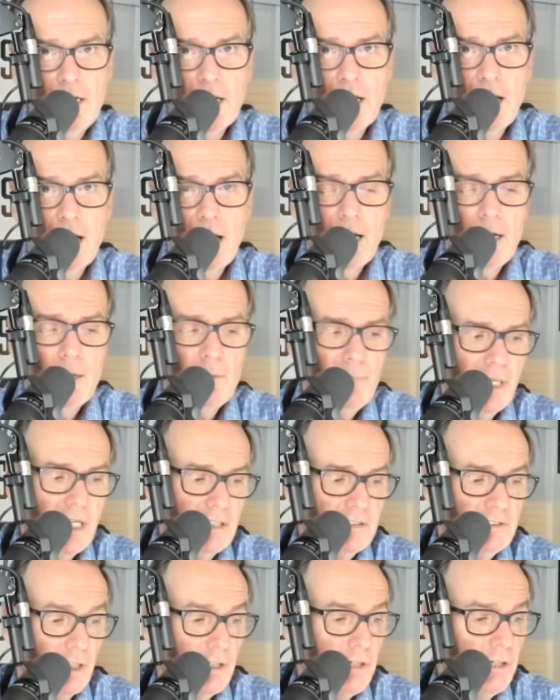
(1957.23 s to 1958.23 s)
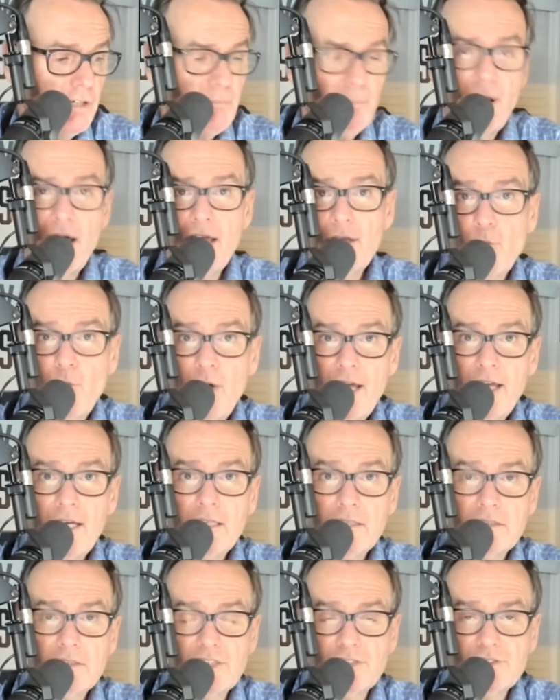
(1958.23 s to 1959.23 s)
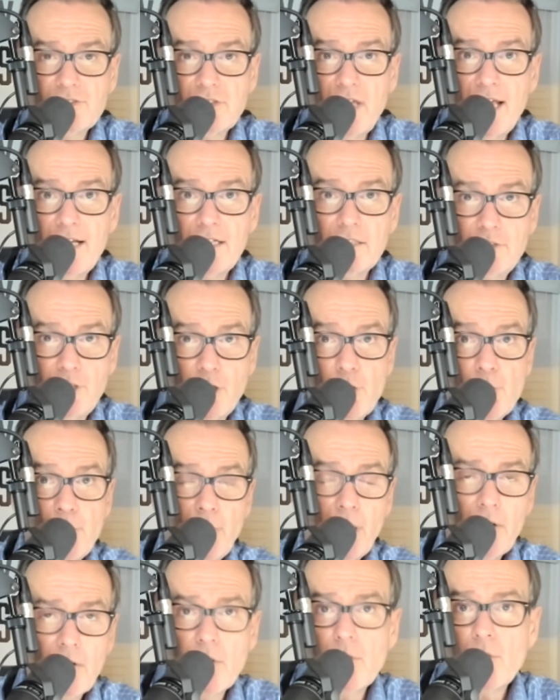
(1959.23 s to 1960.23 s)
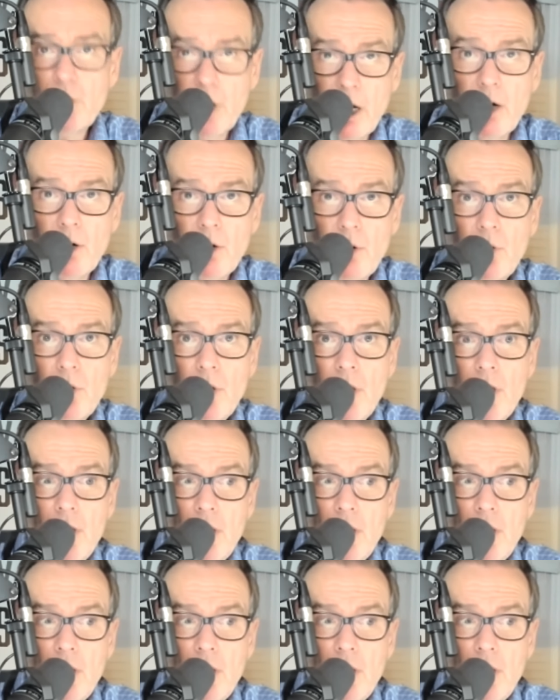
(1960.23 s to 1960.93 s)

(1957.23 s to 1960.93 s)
Because you could have, by the way, just let Joe Burrow go,